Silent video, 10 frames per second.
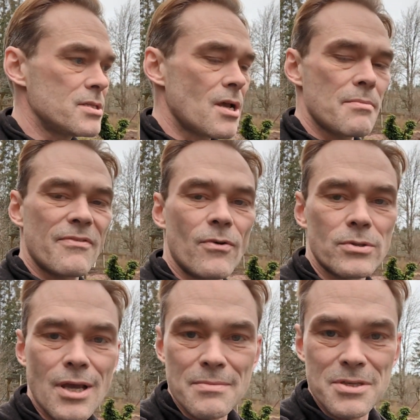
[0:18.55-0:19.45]
I'm a
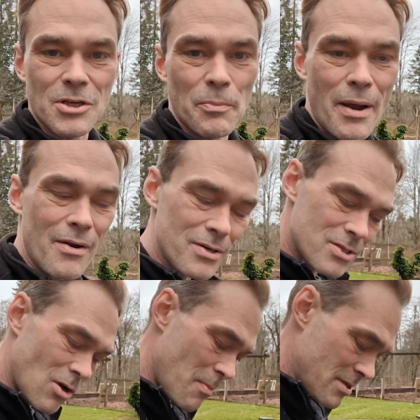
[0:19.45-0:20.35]
full-time single parent,
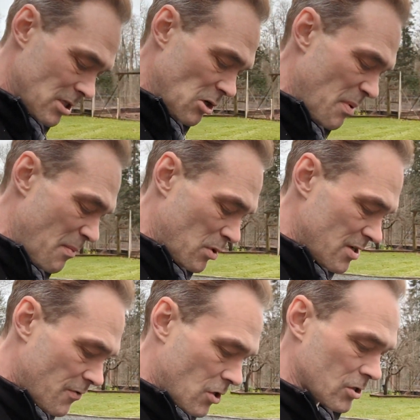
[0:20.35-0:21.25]
so it makes it a little bit more
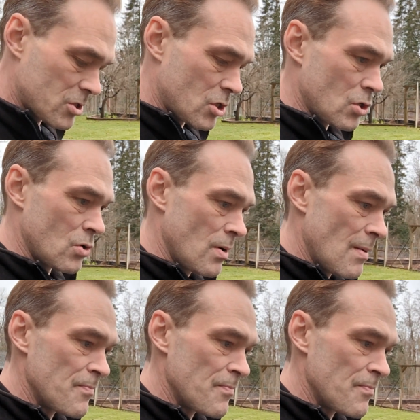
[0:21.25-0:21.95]
difficult to